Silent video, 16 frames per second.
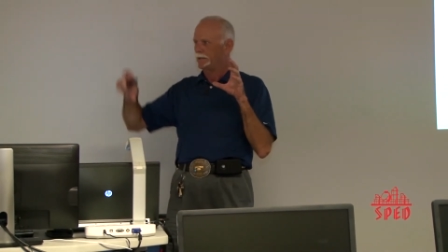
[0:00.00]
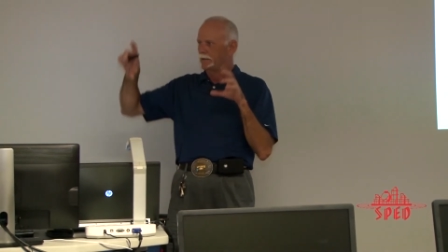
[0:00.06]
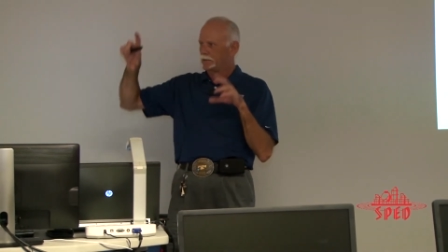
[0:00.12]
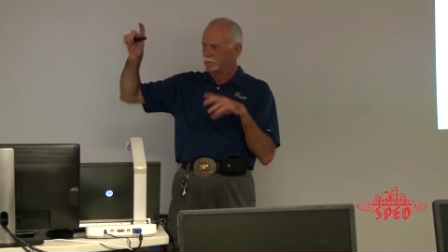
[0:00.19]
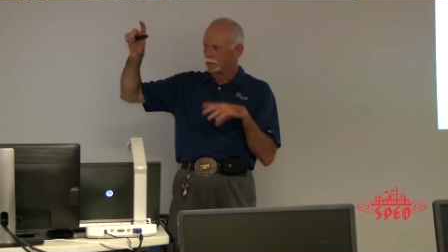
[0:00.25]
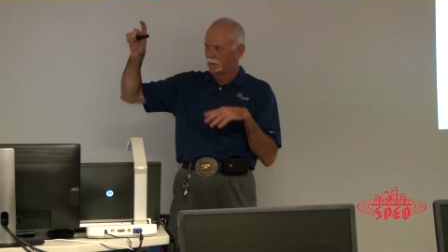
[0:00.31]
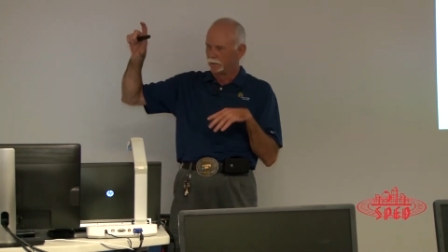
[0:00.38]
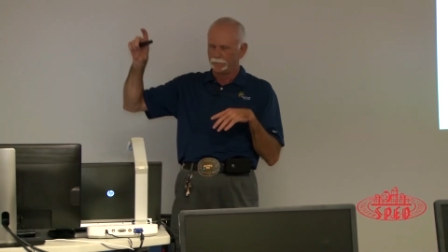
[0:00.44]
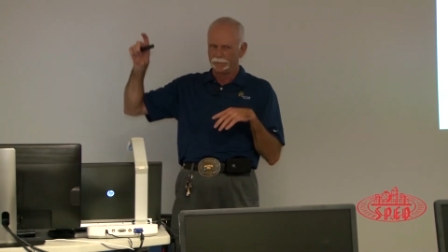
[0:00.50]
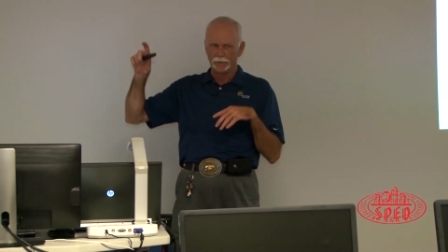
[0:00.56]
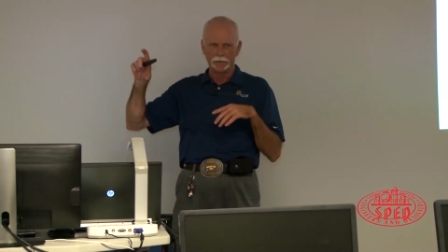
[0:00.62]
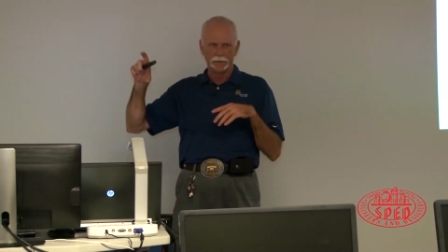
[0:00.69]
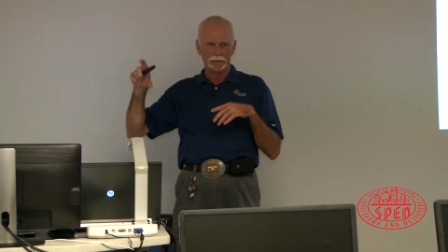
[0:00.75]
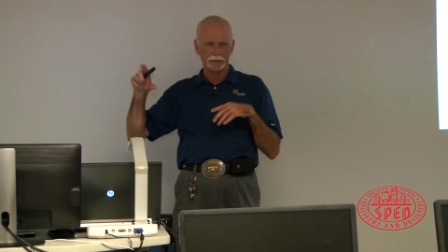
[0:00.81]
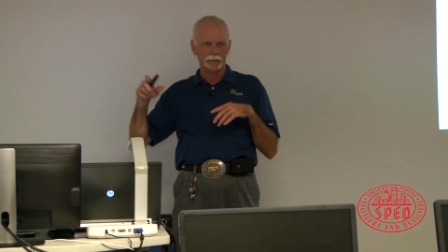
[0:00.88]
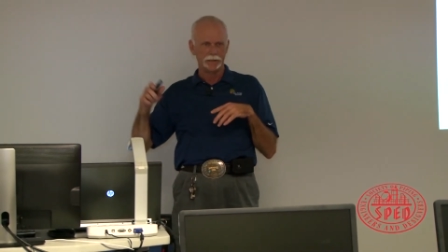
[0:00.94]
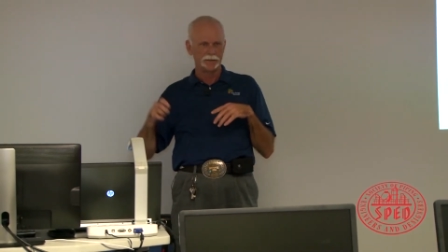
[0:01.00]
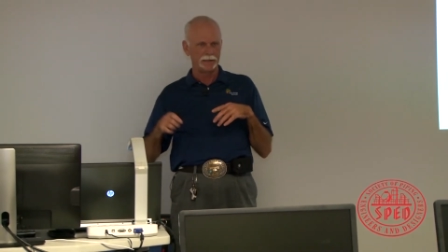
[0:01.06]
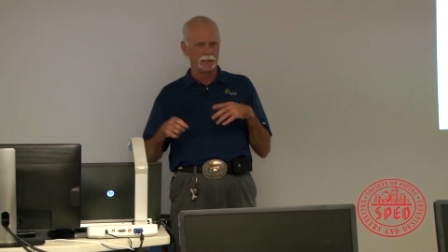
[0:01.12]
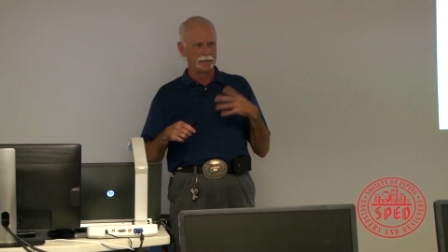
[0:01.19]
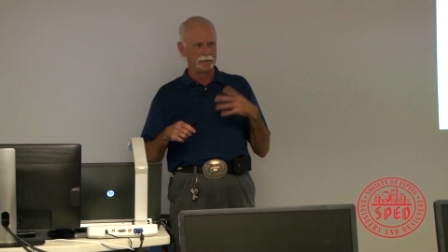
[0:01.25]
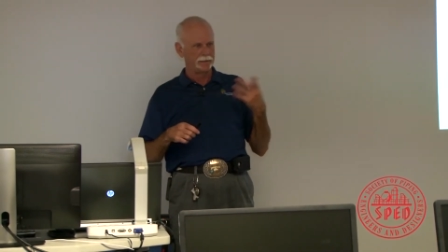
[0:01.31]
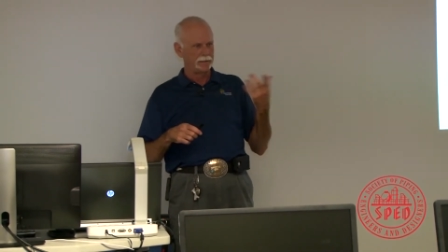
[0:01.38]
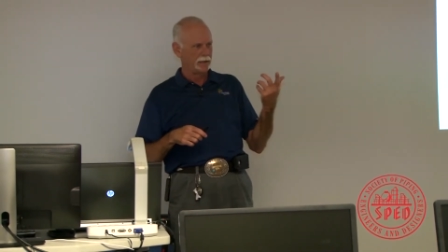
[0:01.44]
So if there is,
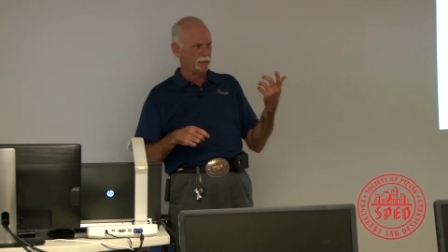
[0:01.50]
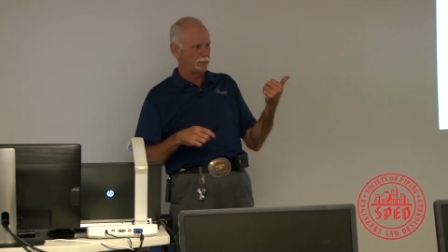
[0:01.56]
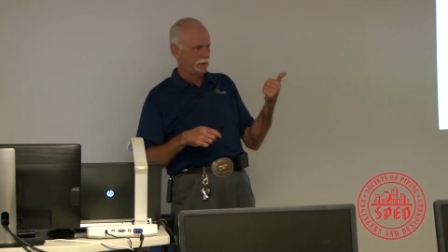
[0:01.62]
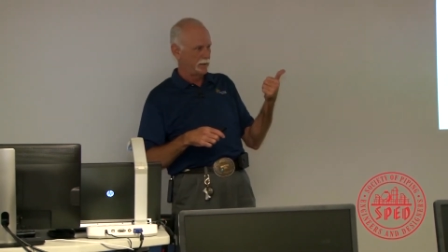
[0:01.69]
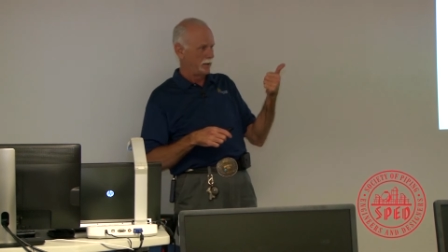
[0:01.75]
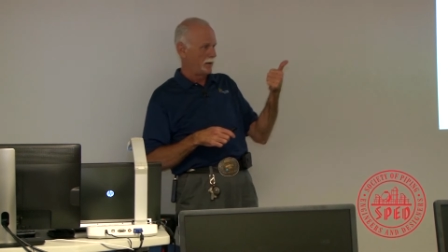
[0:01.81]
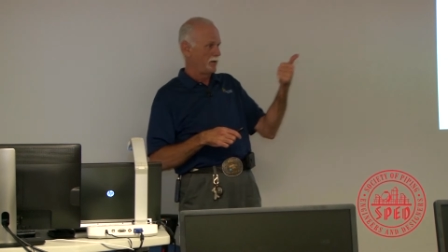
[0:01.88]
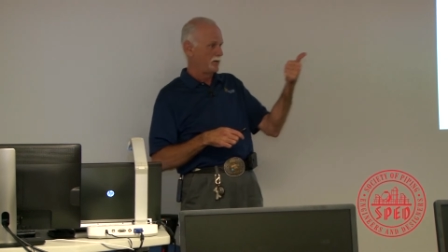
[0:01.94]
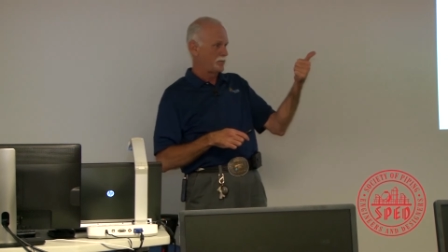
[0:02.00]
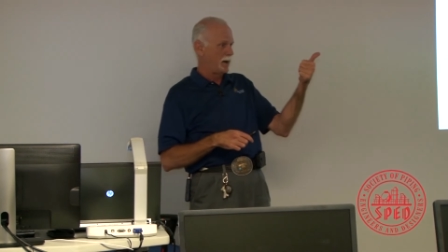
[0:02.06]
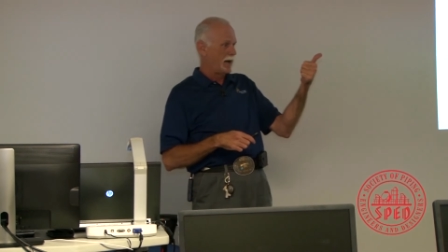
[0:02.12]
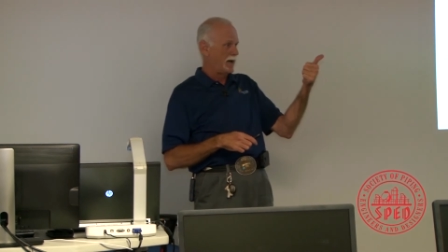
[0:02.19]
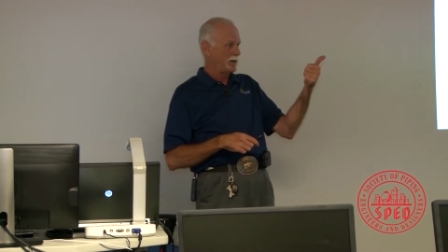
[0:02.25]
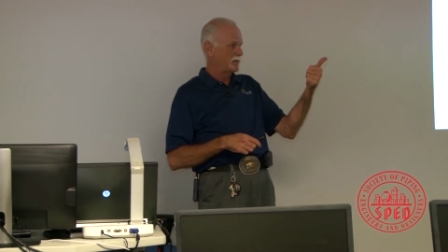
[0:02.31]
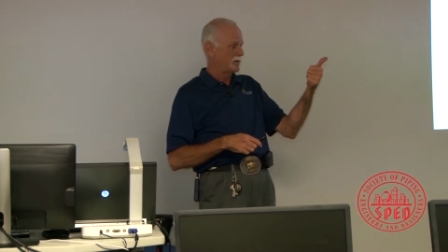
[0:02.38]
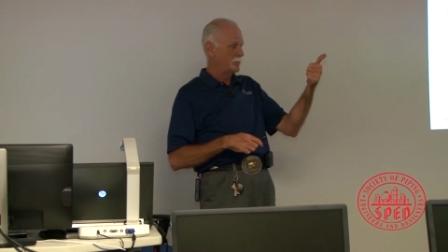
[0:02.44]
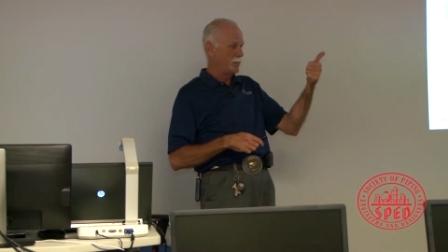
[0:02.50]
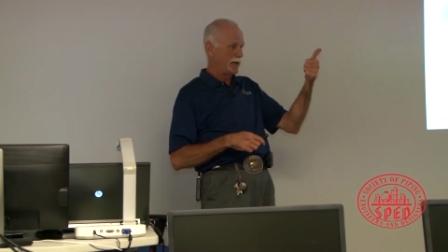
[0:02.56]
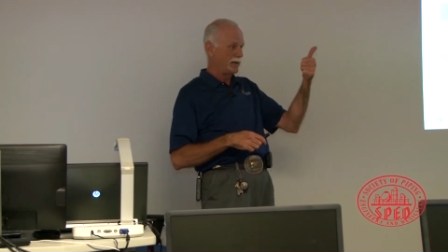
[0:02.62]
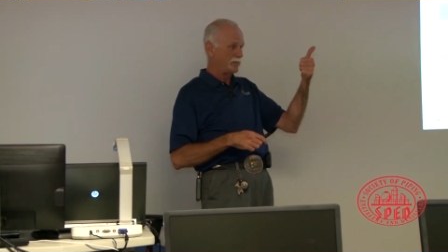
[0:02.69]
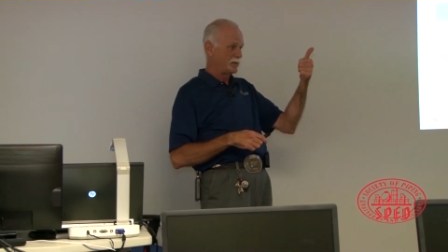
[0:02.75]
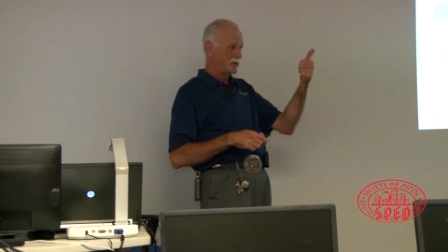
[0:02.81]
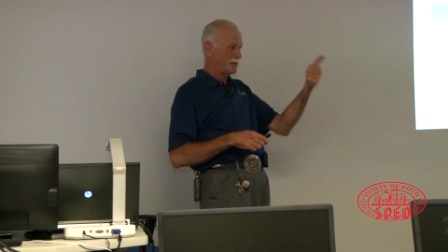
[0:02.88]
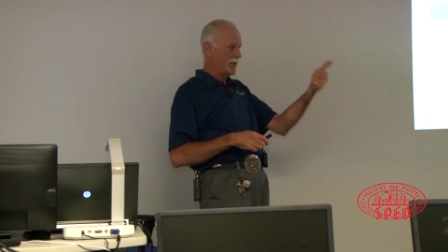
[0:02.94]
and yes, there are spots
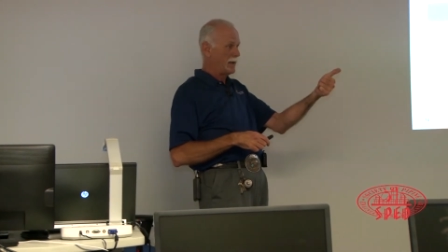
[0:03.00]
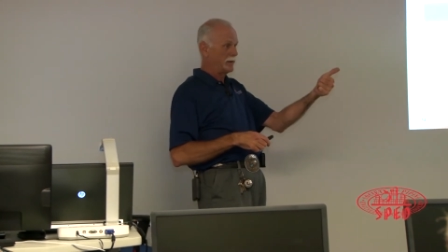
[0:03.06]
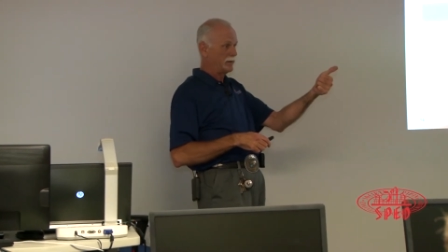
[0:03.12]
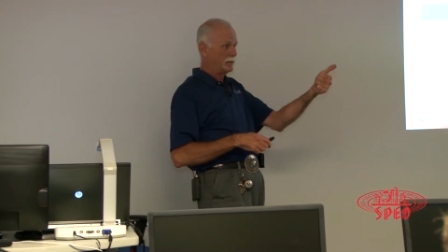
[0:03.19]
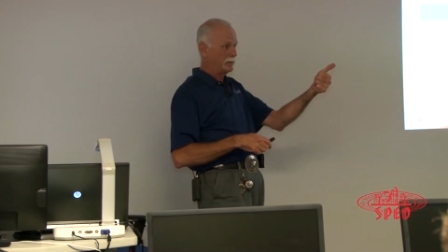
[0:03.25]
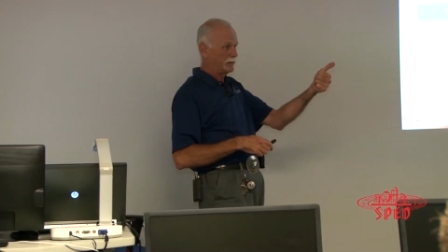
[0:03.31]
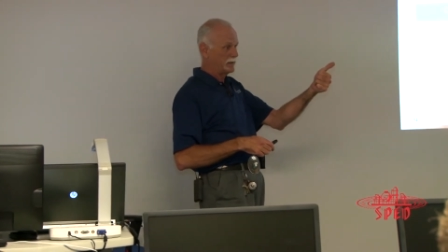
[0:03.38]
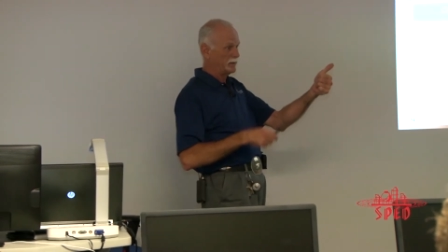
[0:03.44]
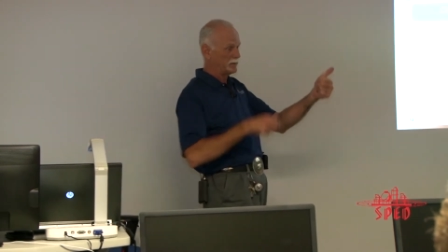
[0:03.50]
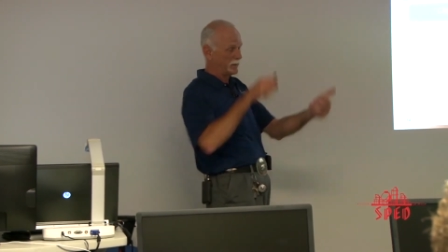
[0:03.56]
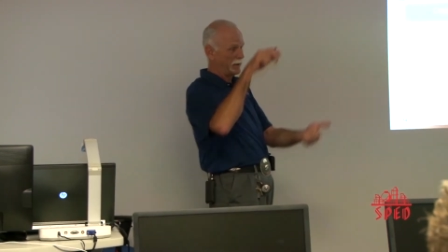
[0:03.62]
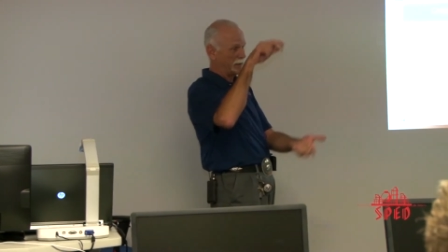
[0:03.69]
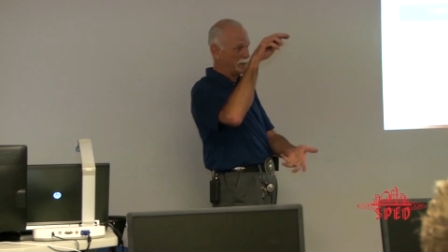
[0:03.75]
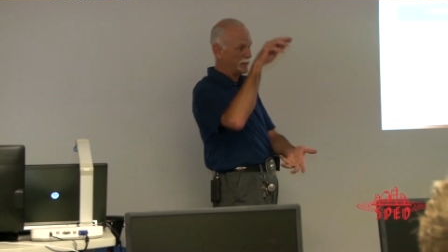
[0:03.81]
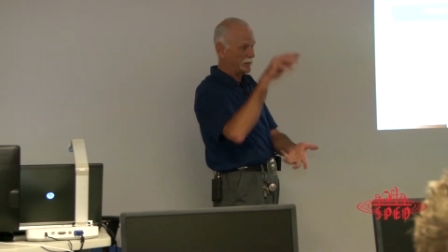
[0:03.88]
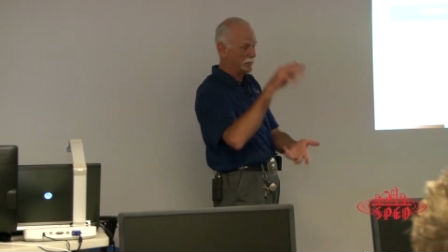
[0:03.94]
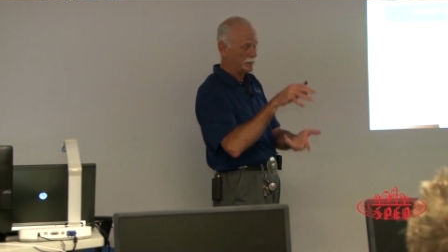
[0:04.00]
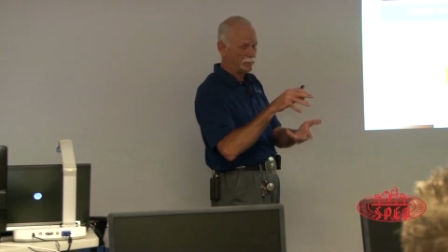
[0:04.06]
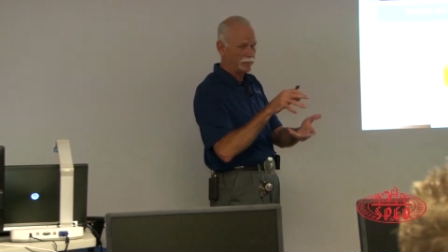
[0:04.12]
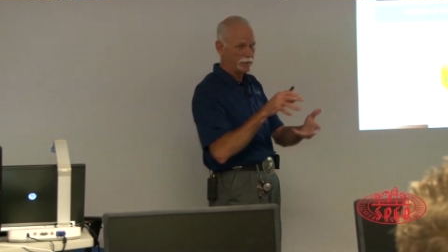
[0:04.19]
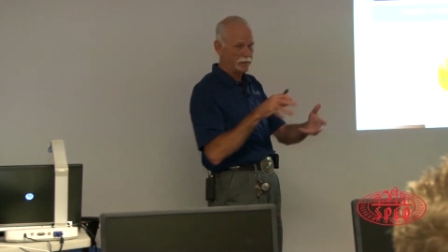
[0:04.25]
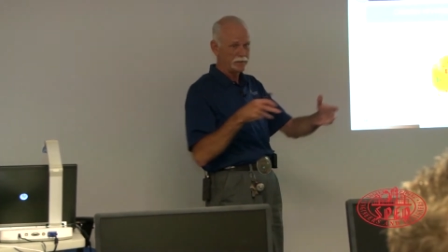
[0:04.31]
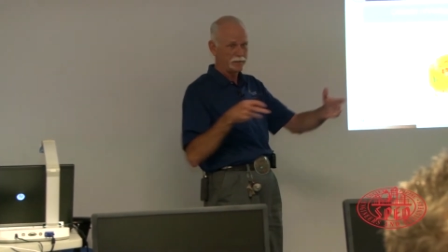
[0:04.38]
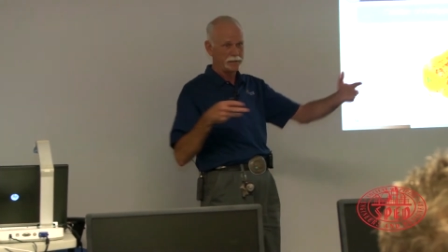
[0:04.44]
somebody was standing on the insulation,
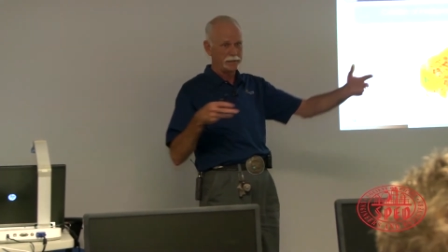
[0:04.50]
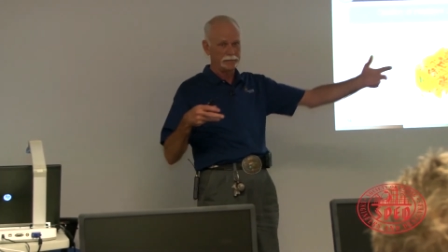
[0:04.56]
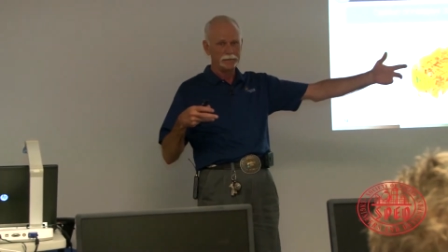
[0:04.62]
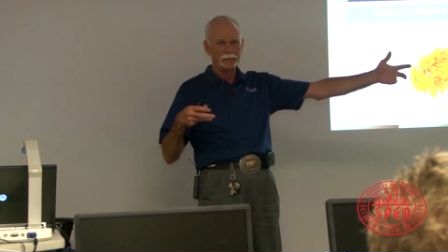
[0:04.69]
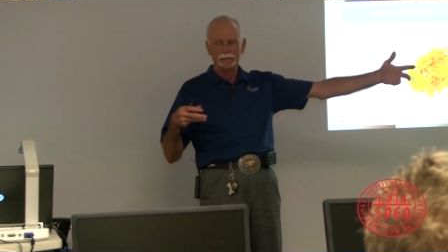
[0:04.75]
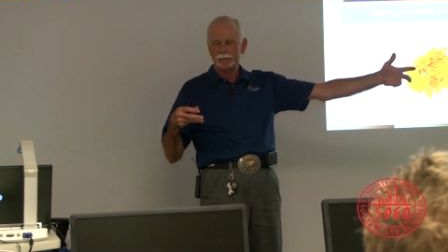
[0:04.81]
crushed it,